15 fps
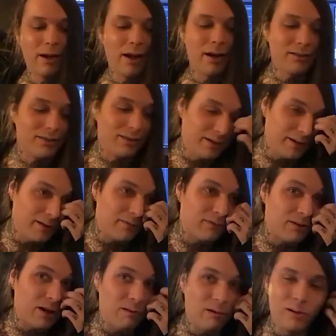Actually
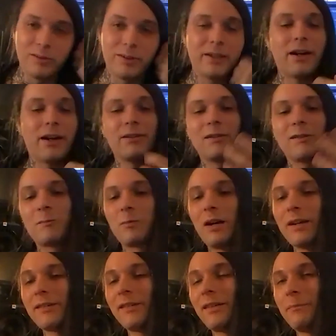for a whole year I just
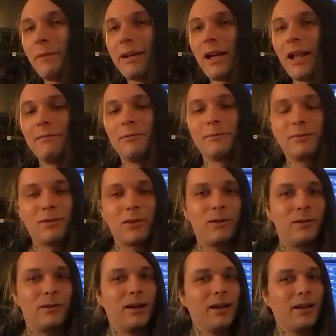practiced my album,
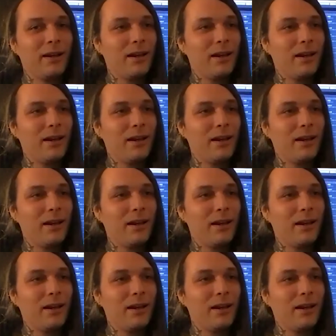so